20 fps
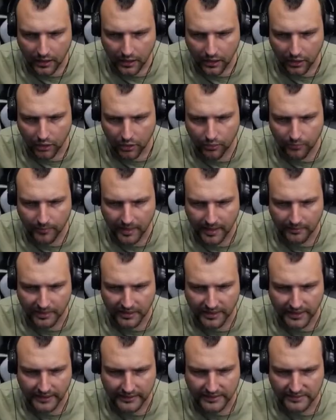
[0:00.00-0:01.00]
Oh, my
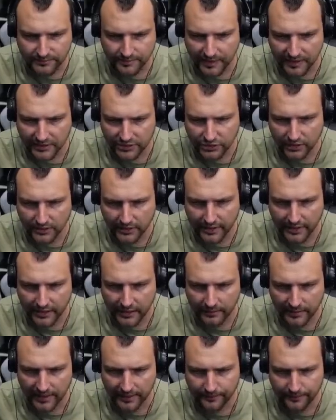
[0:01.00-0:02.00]
bananas, please don't
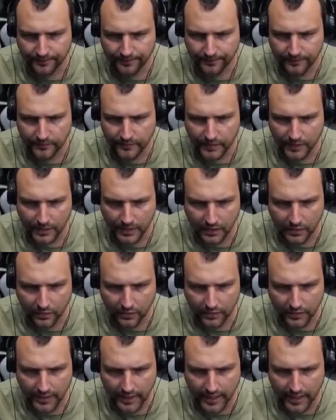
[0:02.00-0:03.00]
kill me.
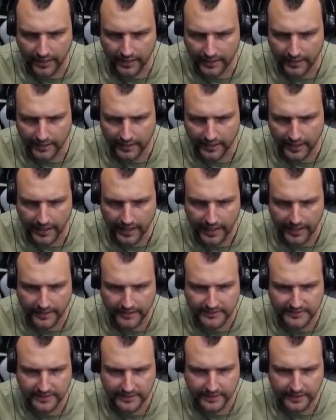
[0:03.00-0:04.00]
Okay, IKEA
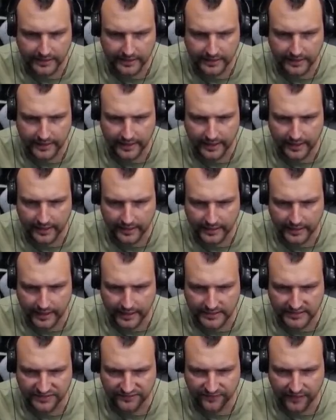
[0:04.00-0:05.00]
is sitting here.
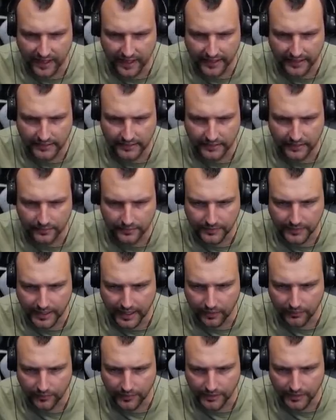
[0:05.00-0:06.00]
That's fine.
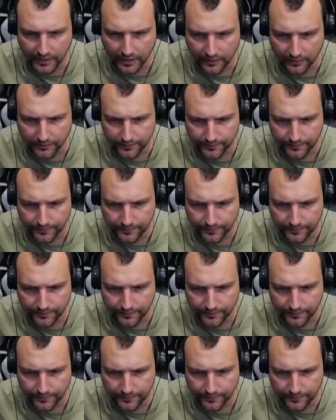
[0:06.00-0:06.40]
Now we know.